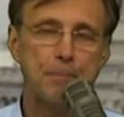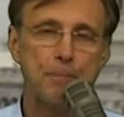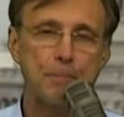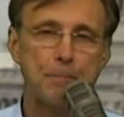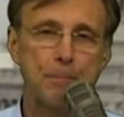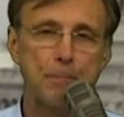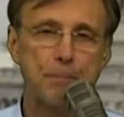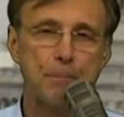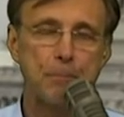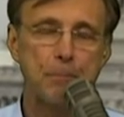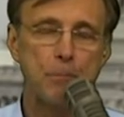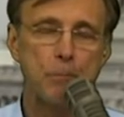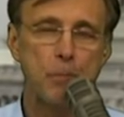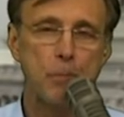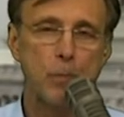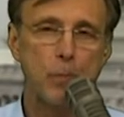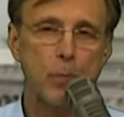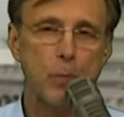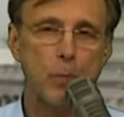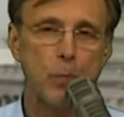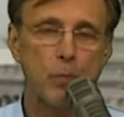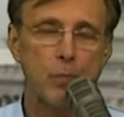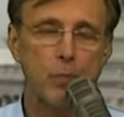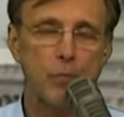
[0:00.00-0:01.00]

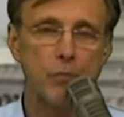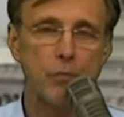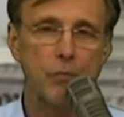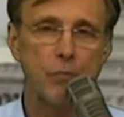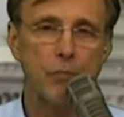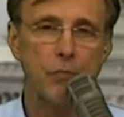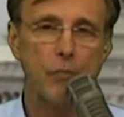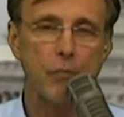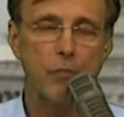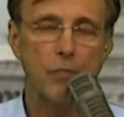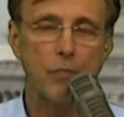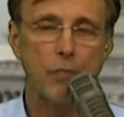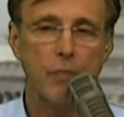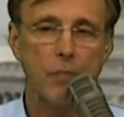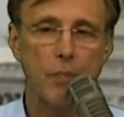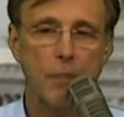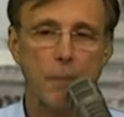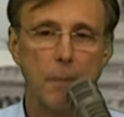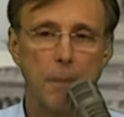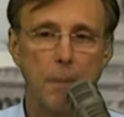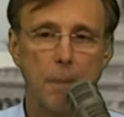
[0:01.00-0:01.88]
Nobody speaks.